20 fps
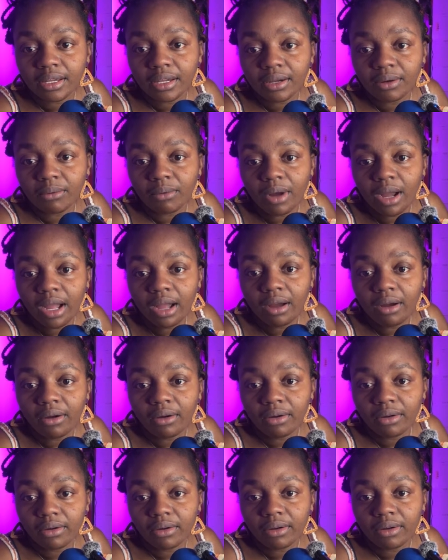Wow.
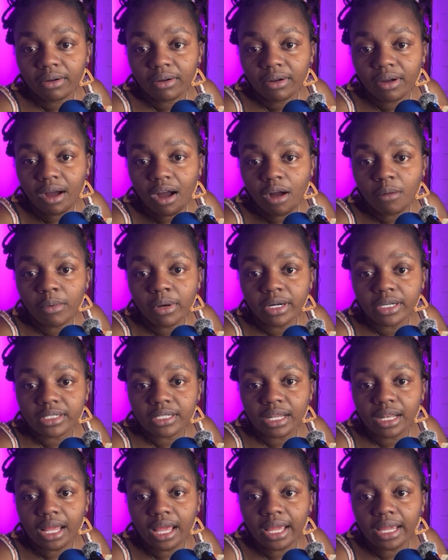All burdens are
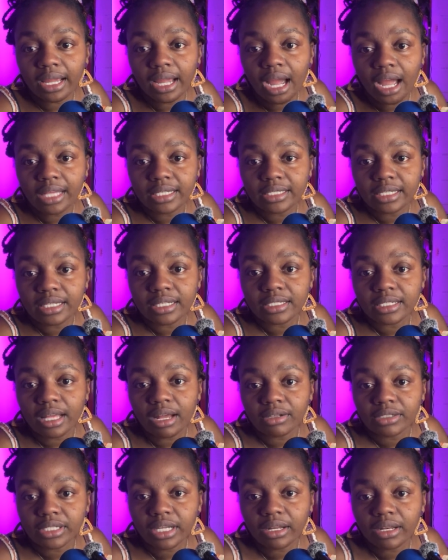light. God says, Thou
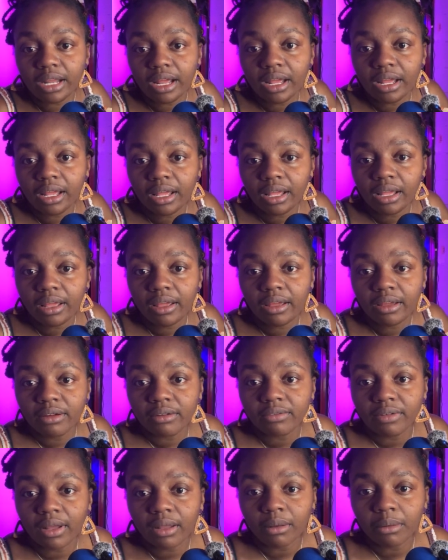shalt not
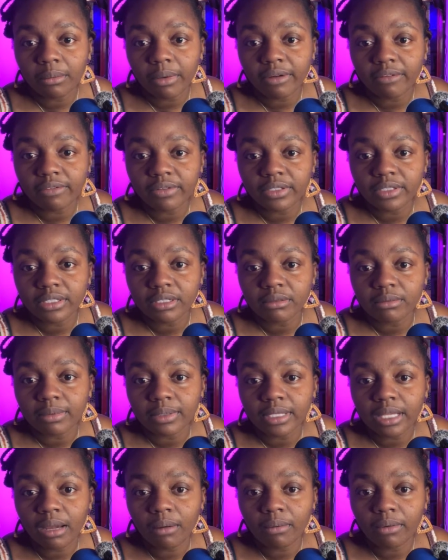follow my footsteps, but
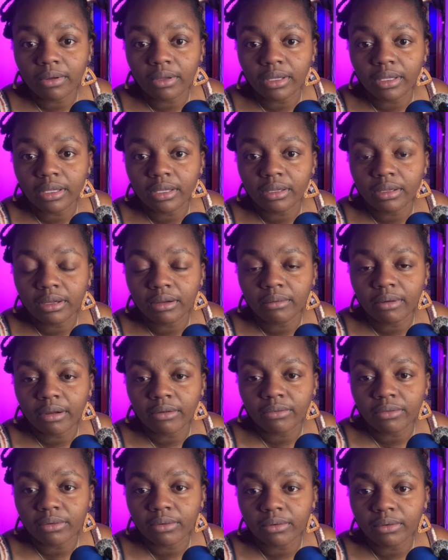thou will eat my
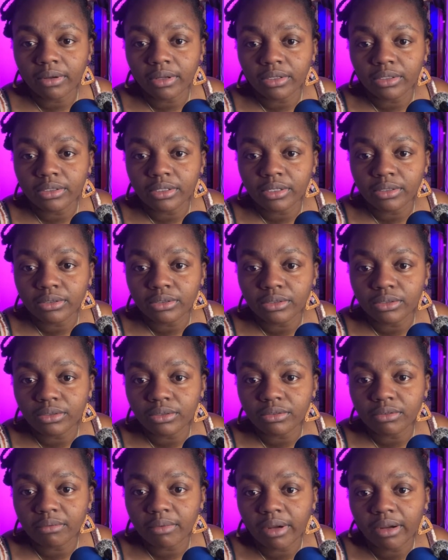fruit and juice
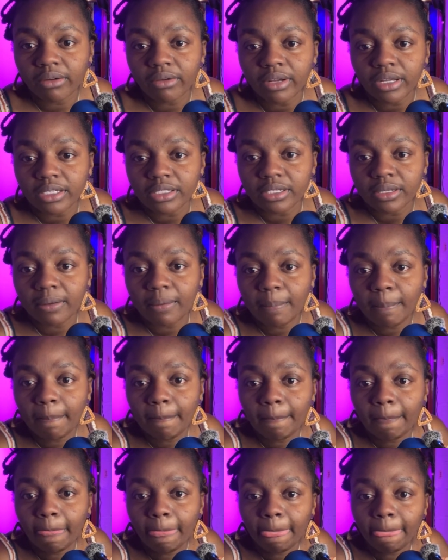from my creation.
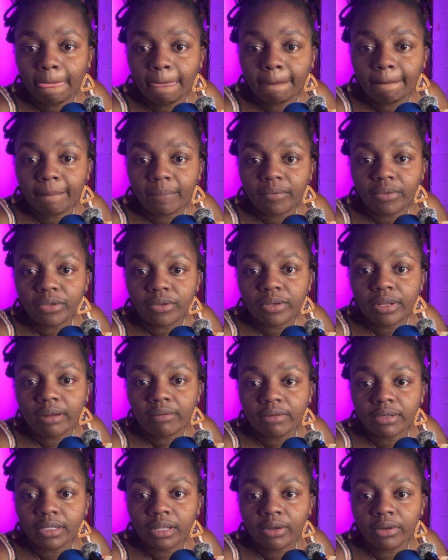You're
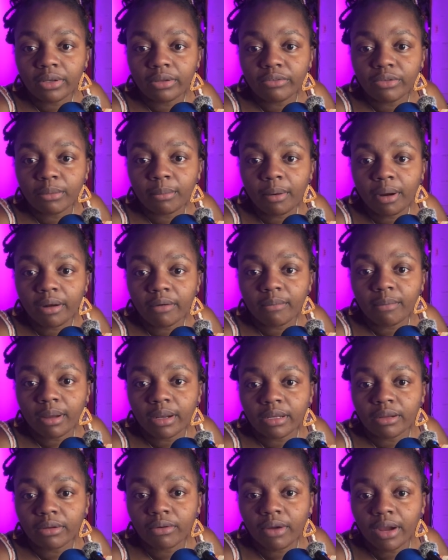never alone if you're part of the
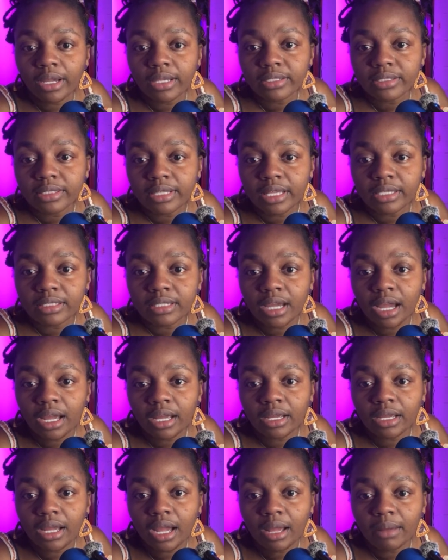body of Christ. That's God.
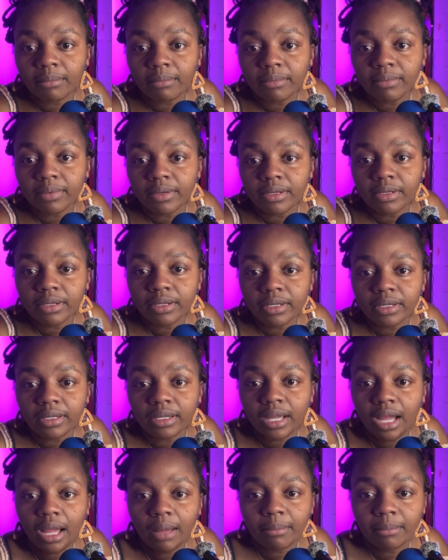God good.
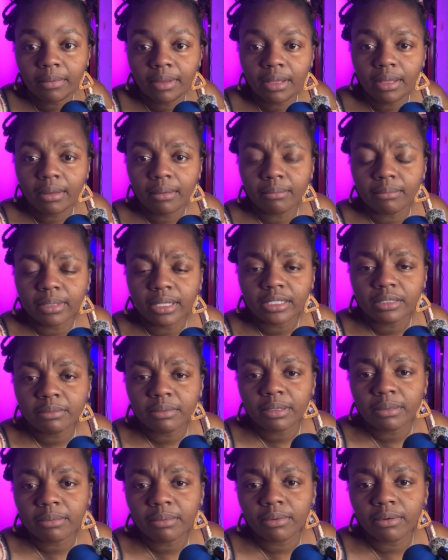God bless
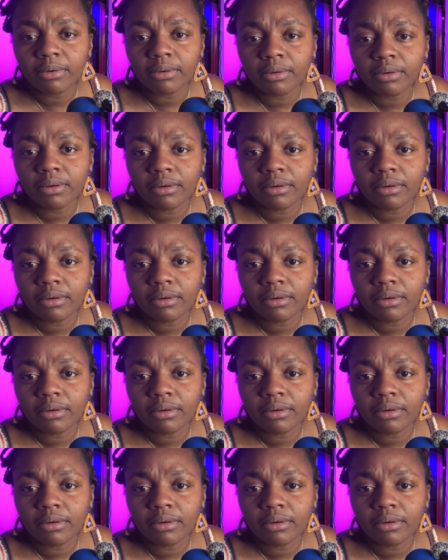people.